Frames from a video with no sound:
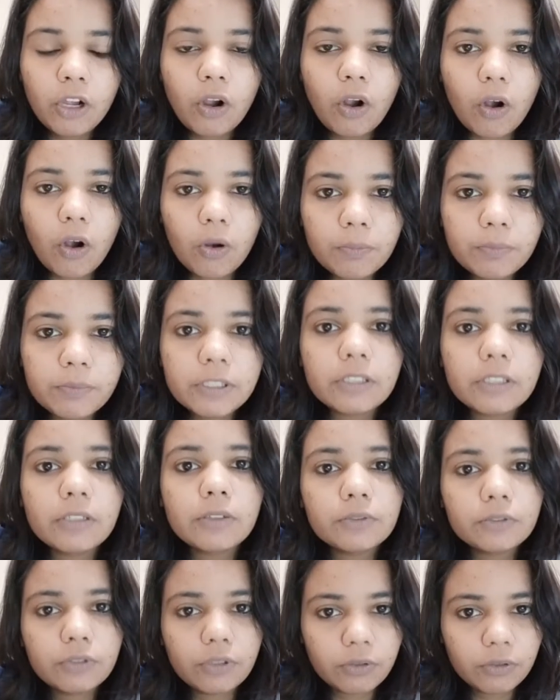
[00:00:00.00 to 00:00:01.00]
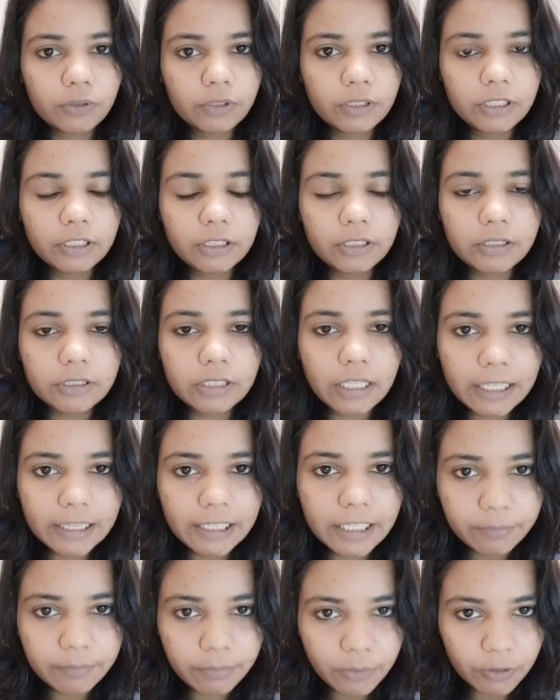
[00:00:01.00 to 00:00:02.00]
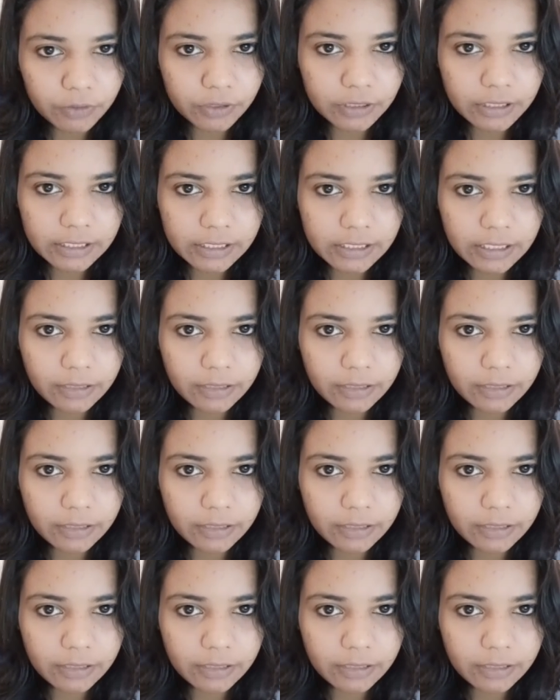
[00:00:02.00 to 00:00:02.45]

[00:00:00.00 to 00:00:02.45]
observe drilling process